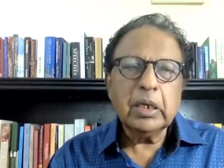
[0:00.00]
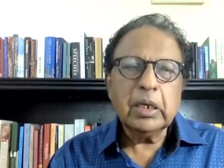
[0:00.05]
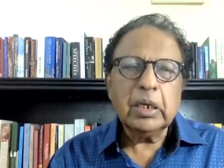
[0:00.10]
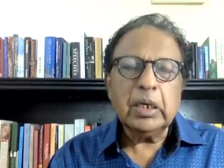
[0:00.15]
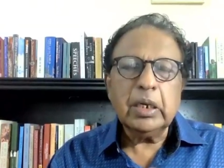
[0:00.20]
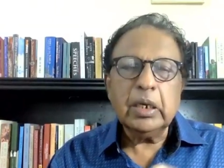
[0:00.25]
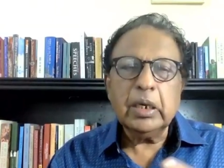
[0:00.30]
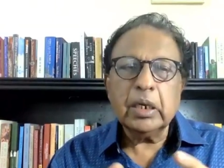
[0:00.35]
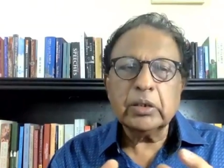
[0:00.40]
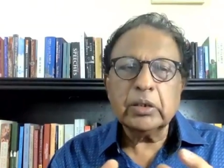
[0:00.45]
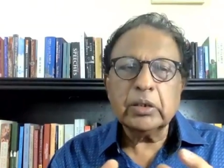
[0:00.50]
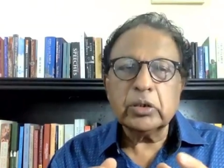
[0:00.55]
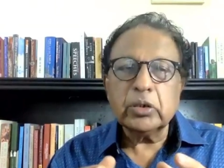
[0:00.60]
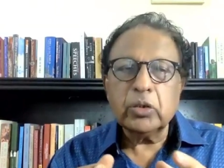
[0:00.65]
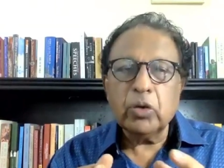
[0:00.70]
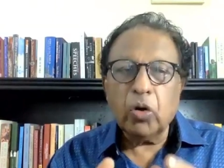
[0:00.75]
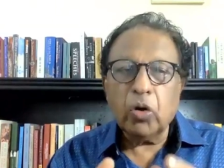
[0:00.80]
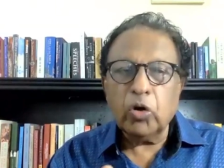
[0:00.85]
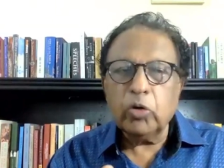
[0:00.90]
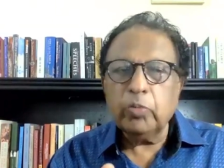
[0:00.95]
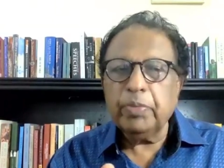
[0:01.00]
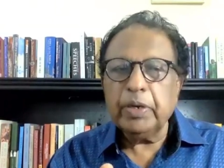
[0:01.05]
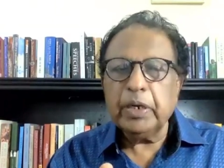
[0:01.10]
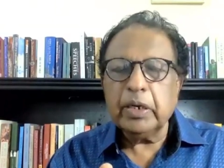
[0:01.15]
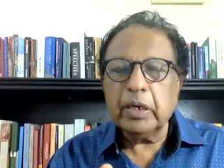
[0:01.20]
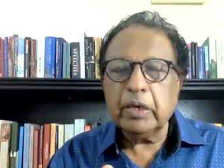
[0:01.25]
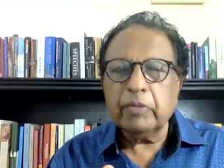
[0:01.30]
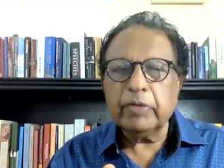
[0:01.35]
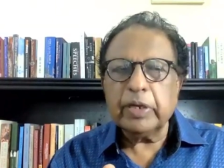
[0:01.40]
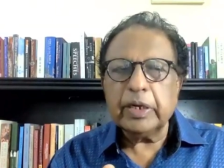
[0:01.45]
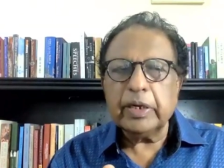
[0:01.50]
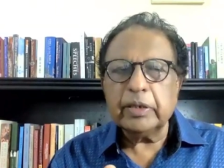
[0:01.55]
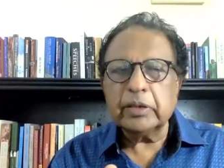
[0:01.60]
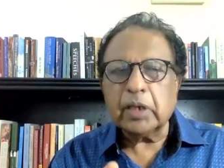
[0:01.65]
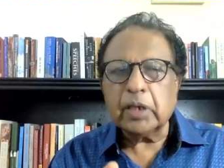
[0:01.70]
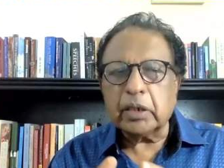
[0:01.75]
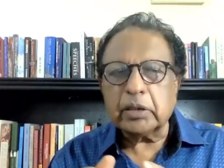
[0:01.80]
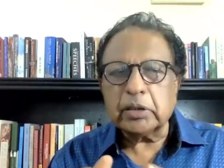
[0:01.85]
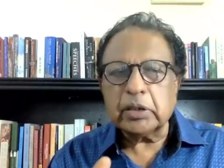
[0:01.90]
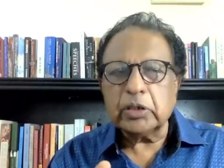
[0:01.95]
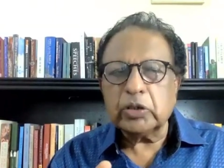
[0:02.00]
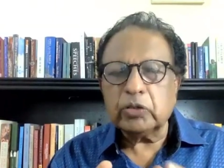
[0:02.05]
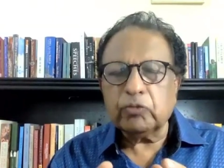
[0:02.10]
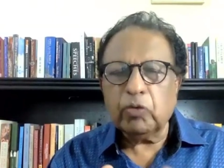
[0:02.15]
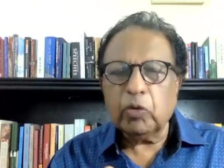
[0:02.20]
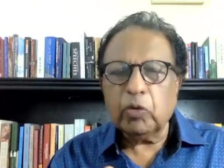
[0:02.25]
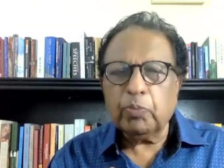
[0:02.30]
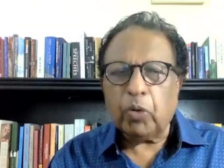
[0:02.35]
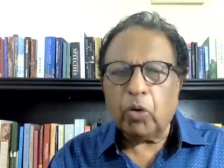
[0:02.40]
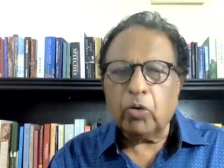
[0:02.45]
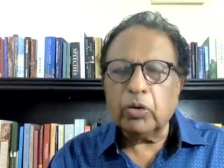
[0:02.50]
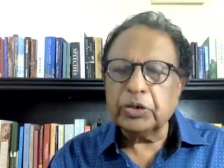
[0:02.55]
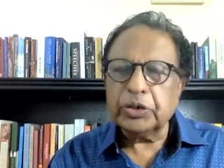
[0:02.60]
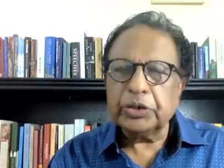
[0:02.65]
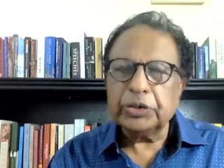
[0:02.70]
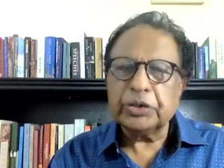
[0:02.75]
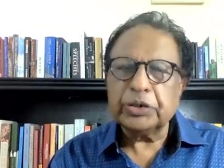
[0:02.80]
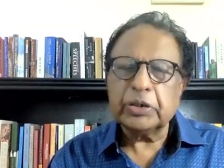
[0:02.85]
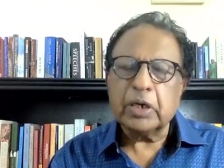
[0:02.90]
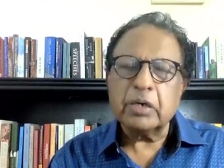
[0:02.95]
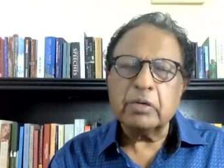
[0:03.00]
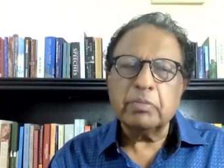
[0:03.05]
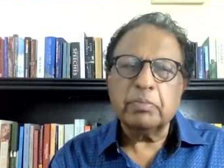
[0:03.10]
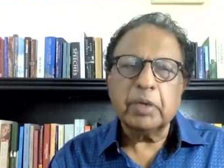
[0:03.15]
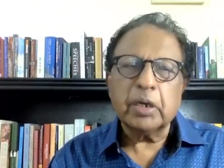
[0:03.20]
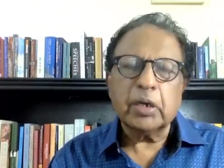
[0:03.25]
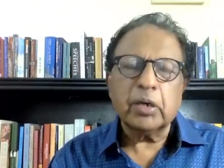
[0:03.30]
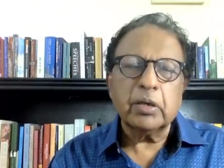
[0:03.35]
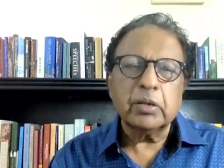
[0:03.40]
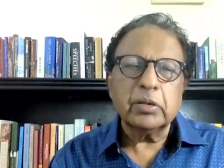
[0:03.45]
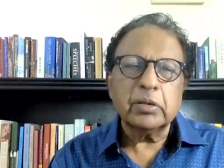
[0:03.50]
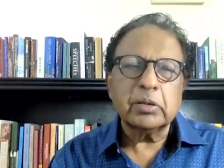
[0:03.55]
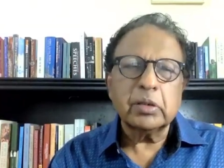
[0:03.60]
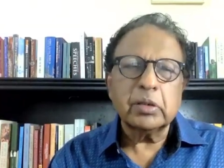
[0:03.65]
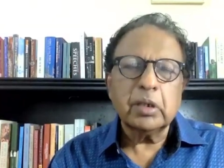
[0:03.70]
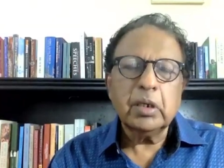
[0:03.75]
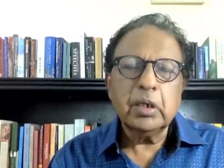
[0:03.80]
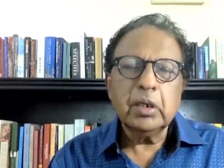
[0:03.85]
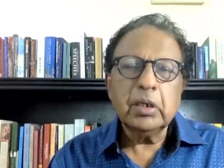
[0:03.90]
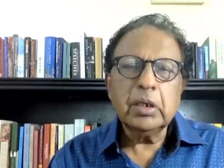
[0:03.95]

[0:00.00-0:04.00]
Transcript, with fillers: he has not been a very successful politician because